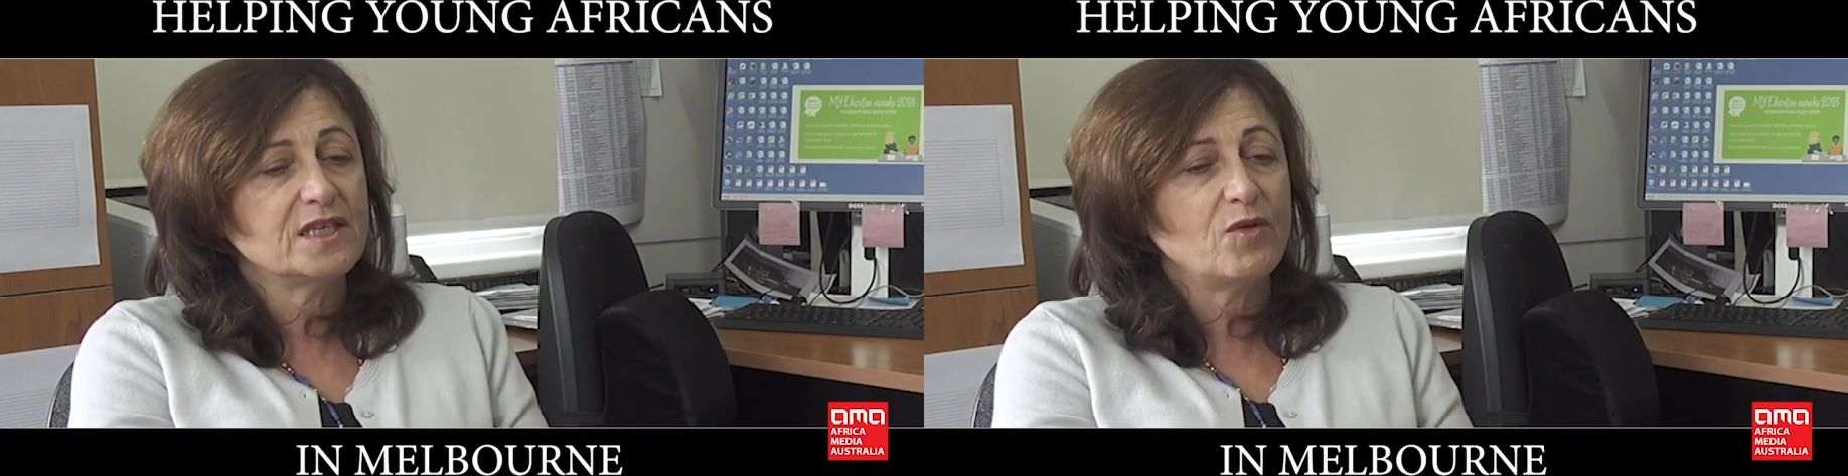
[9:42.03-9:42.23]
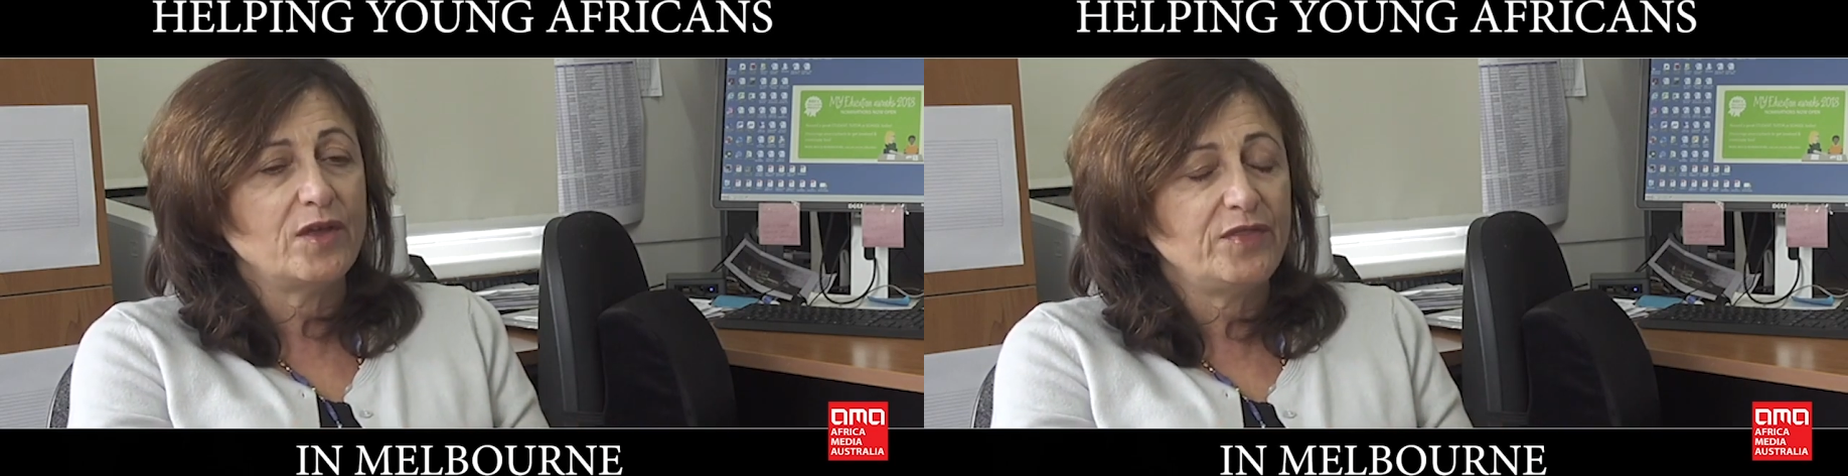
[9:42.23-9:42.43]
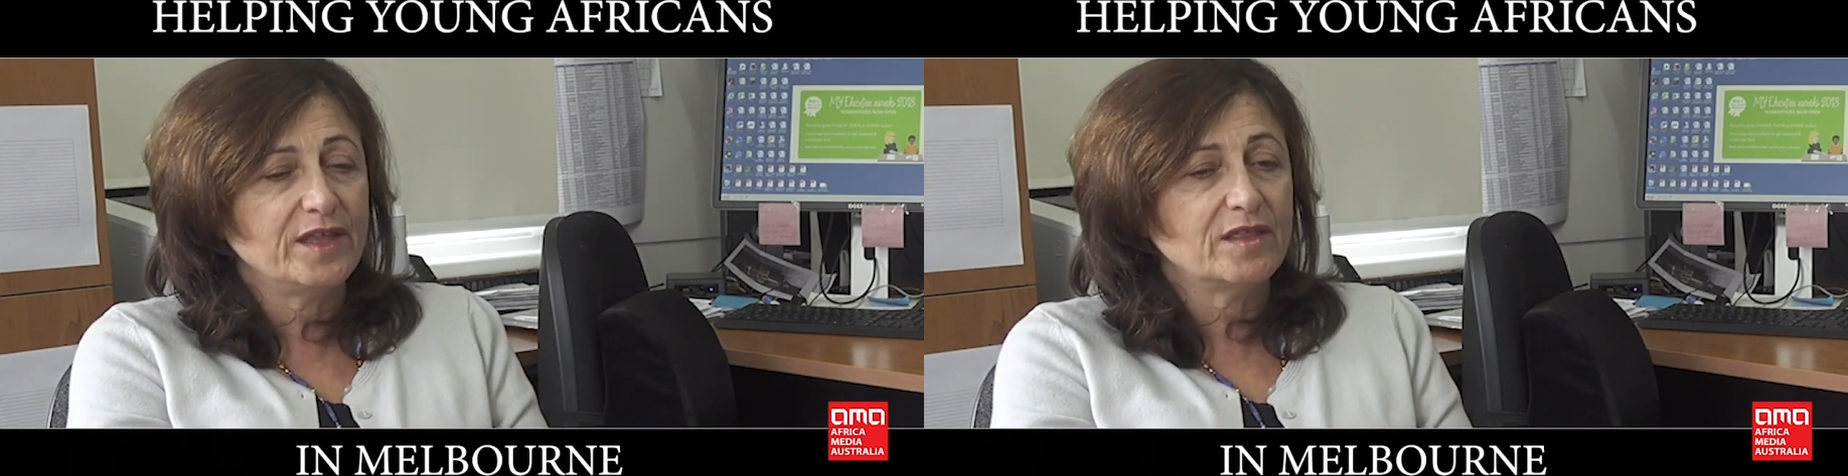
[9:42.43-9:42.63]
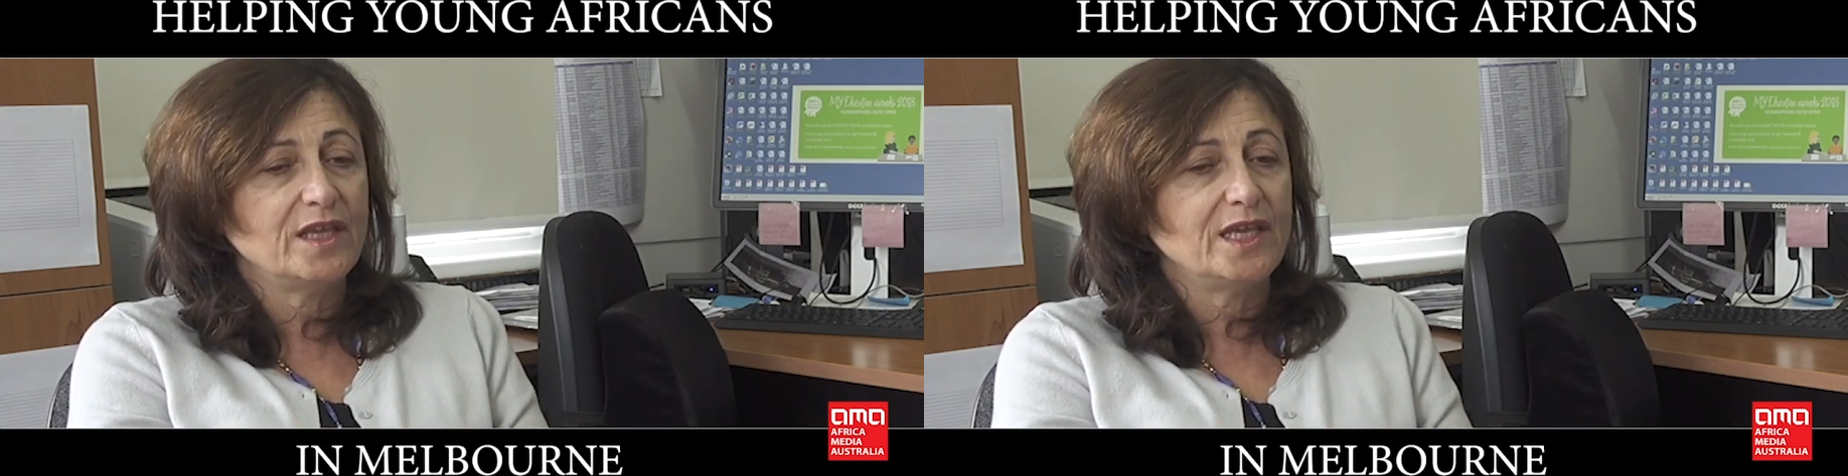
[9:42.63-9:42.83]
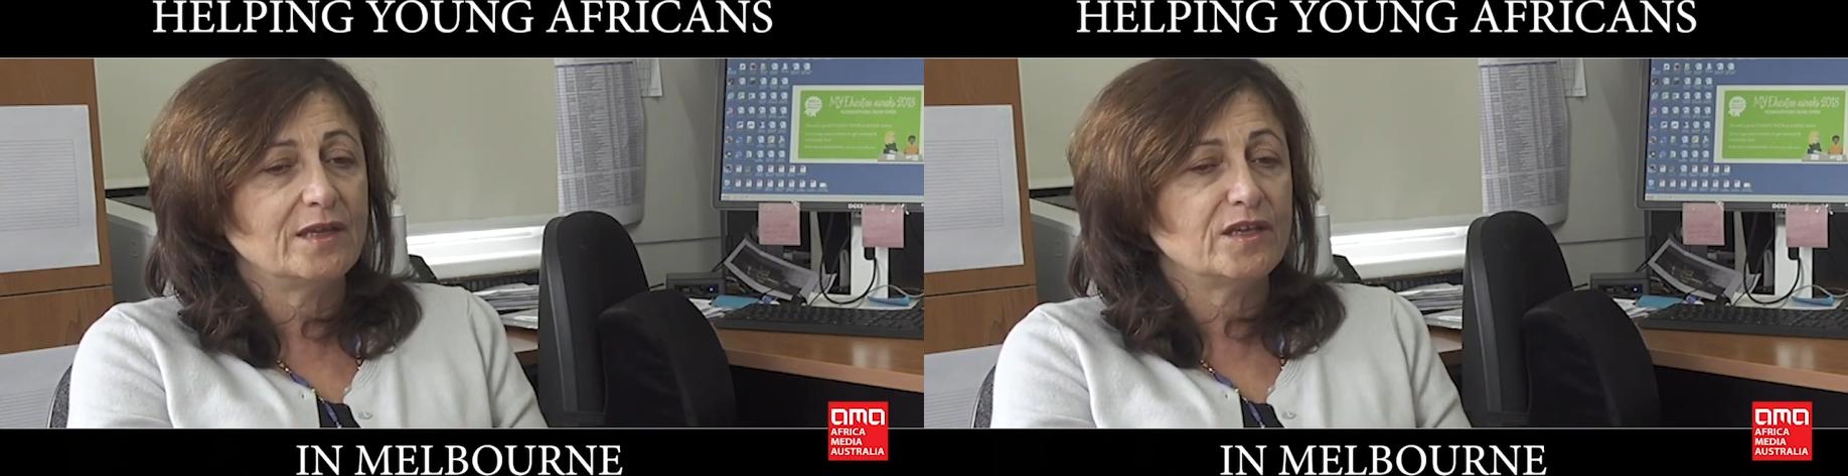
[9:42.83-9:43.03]
So I think
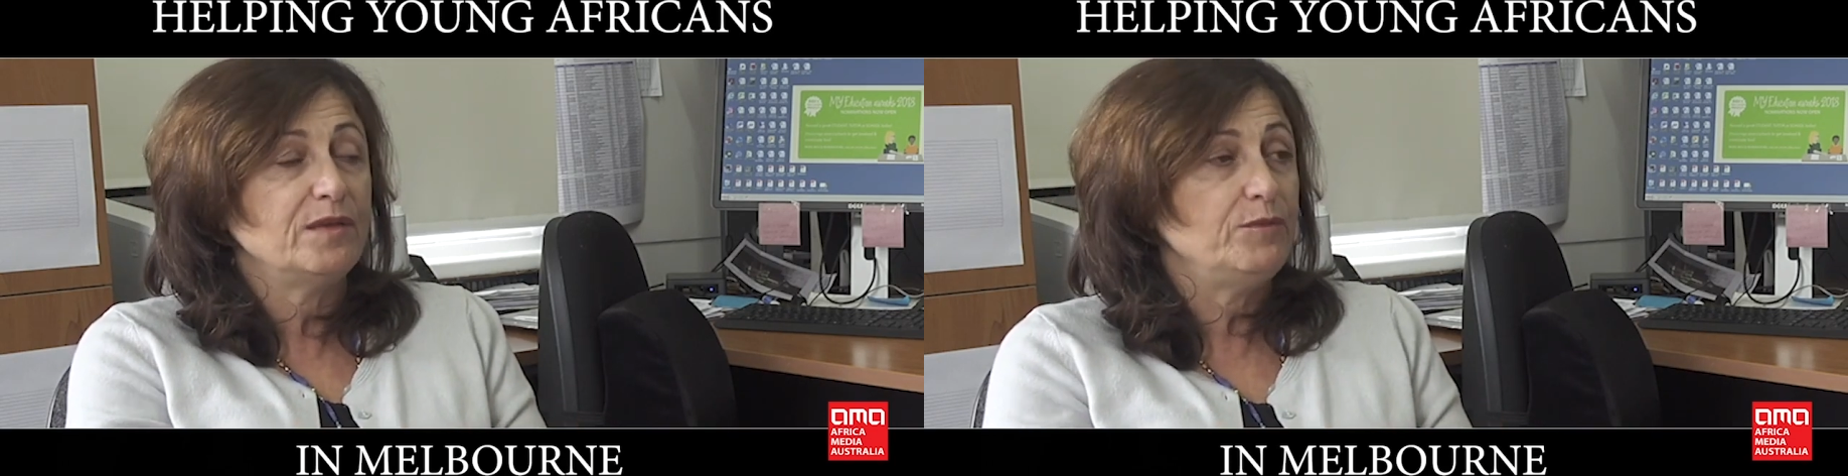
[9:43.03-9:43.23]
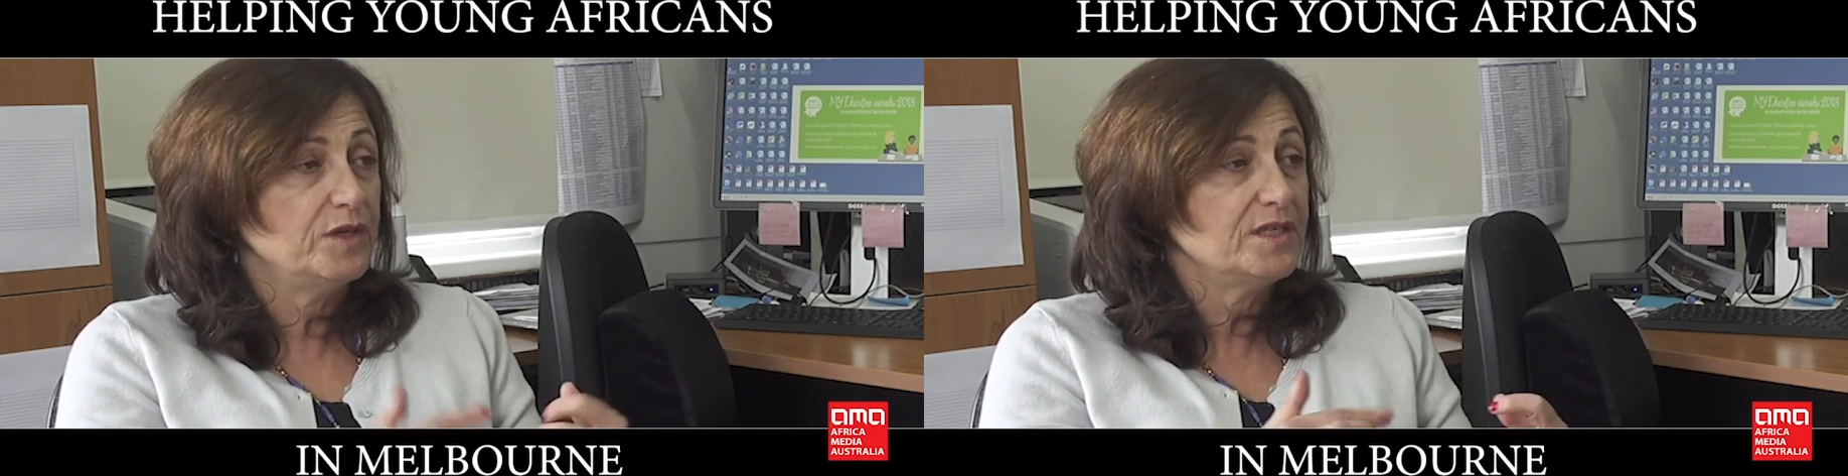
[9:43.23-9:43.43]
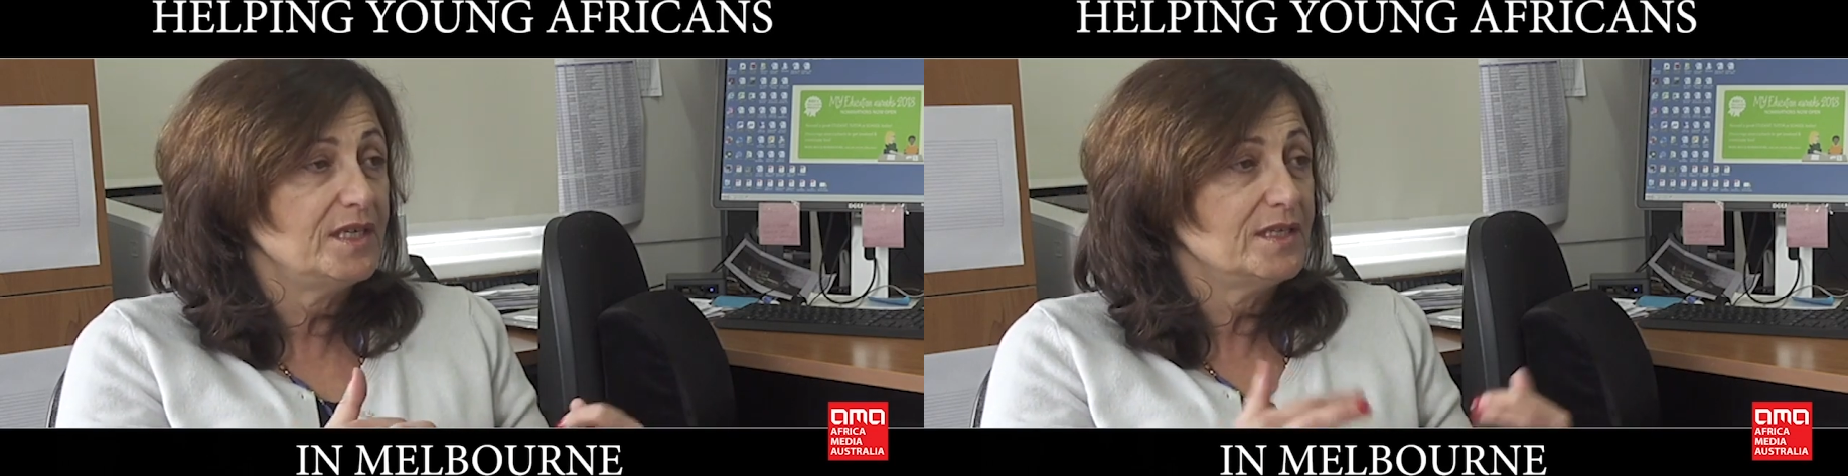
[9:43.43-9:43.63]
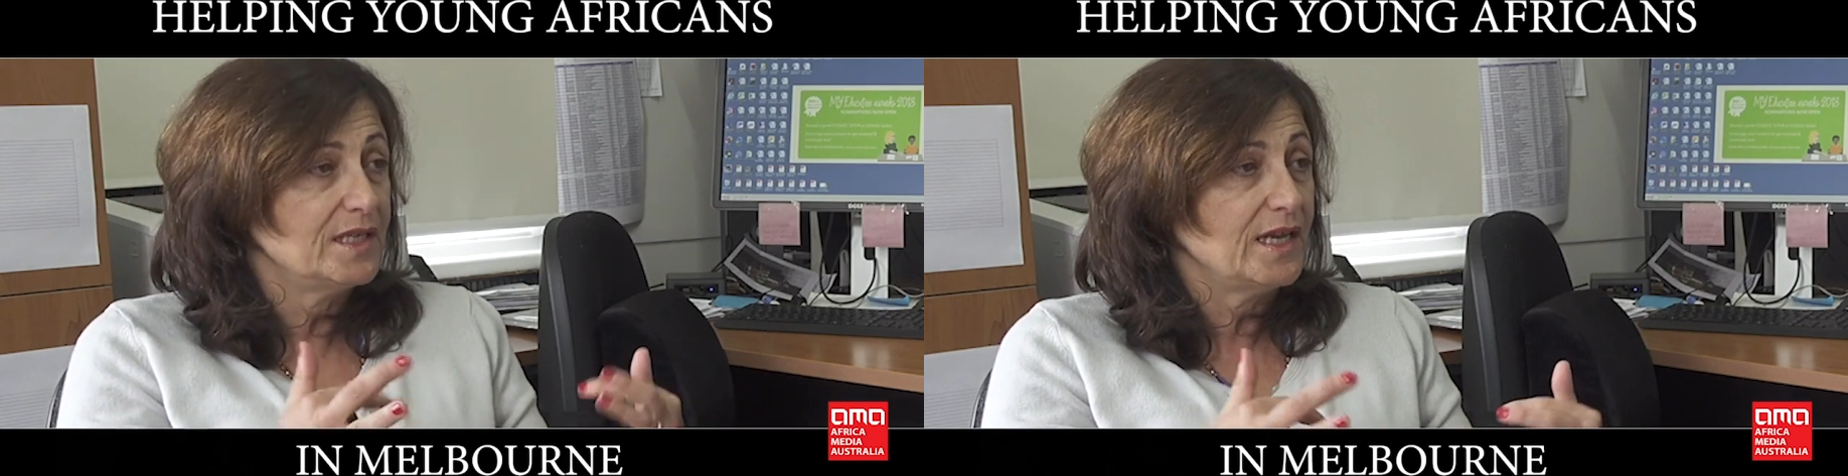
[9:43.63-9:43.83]
the communities,